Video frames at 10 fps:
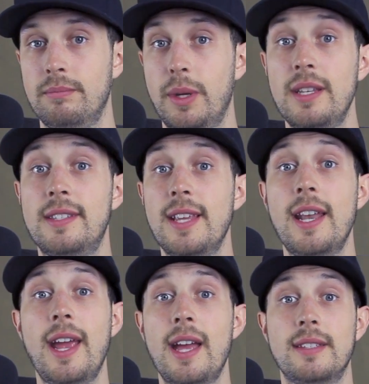But
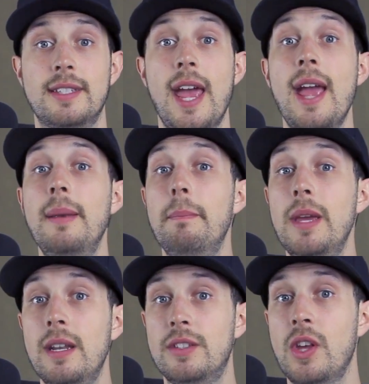instead it has 10
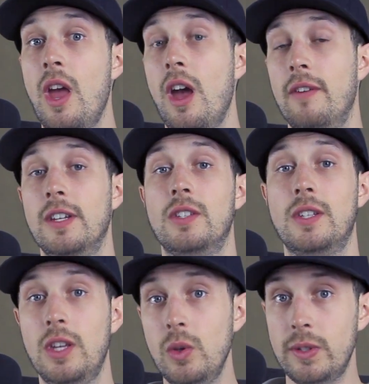minutes of
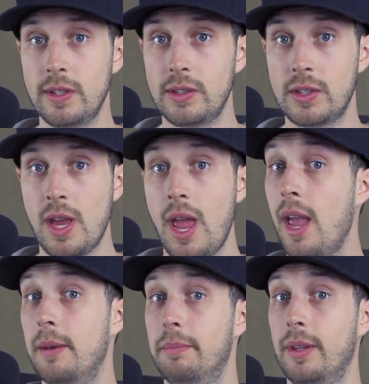excuses
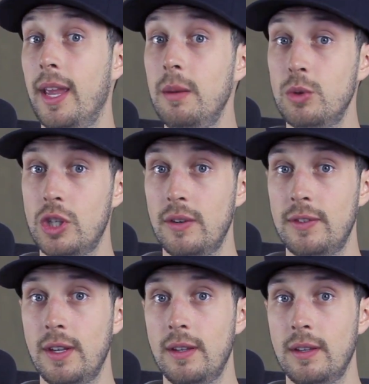and blame
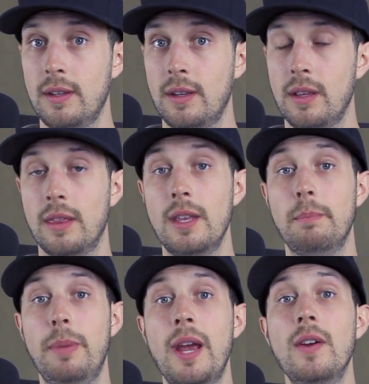shifting
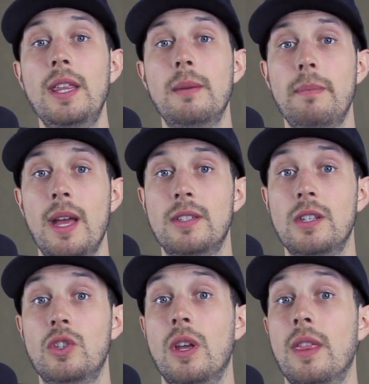that bury the
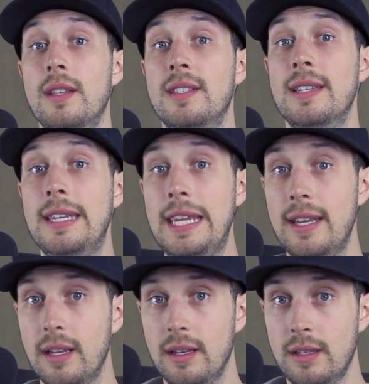message that's
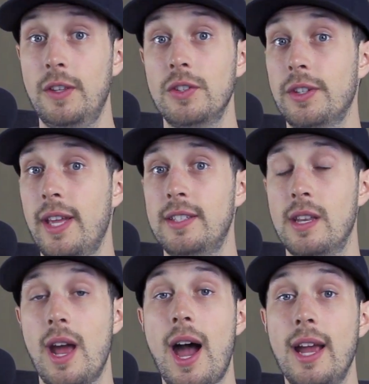needed. If there's a
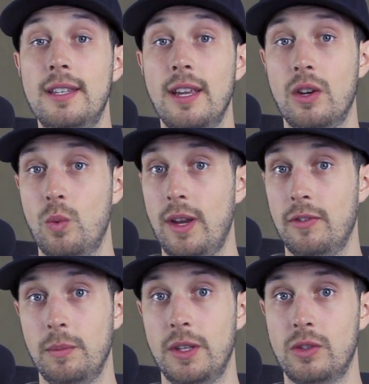lesson I take away
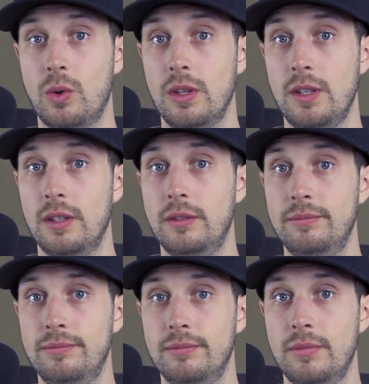from this ordeal,
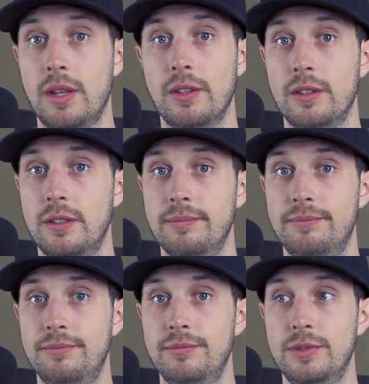other
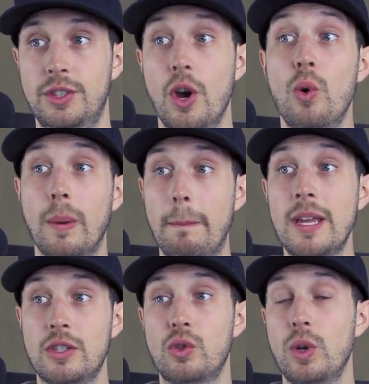than don't
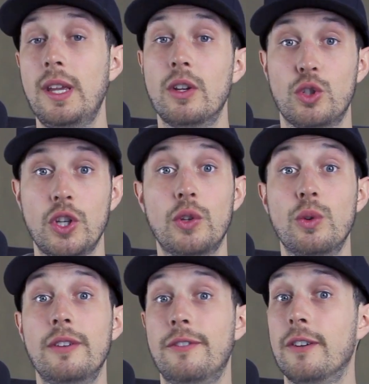mistreat your
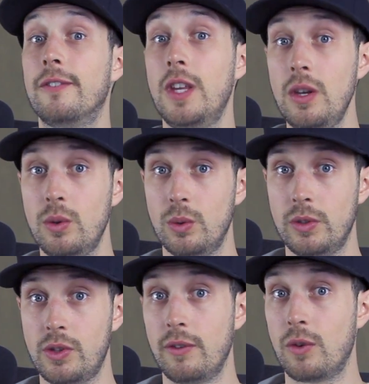children for
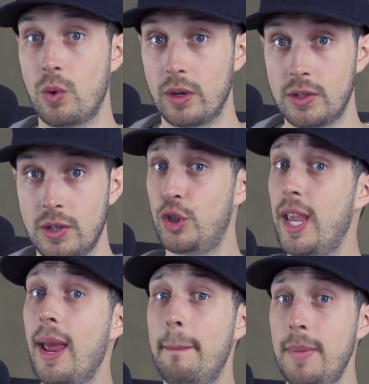views, of course, but you
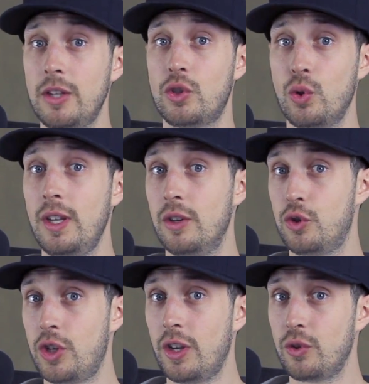can't mistreat your
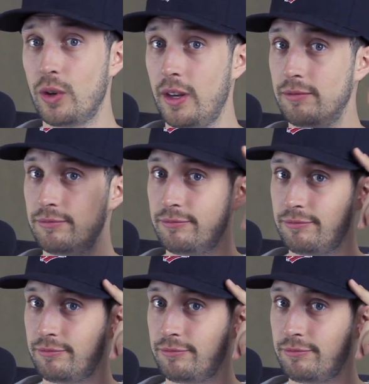children